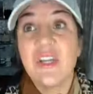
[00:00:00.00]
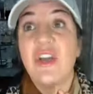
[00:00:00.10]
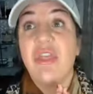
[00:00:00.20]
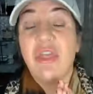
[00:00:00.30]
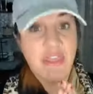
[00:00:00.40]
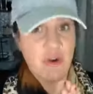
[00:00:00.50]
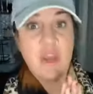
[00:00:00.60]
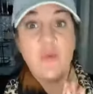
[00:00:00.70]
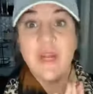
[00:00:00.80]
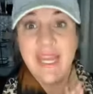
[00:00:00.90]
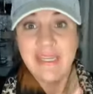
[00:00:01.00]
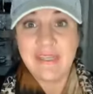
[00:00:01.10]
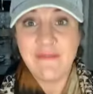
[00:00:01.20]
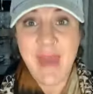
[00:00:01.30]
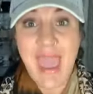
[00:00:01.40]
31 days of
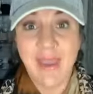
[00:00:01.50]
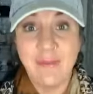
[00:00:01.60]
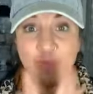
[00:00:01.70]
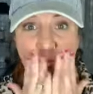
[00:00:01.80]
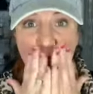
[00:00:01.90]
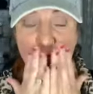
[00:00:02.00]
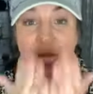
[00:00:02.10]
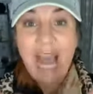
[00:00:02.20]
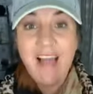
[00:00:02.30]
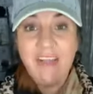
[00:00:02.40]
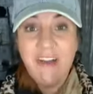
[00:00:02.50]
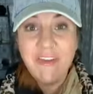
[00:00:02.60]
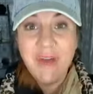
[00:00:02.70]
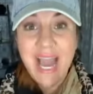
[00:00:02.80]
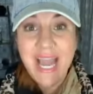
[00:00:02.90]
May. I love you
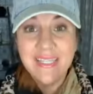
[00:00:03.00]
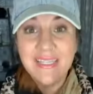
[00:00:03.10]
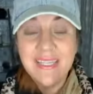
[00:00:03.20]
guys.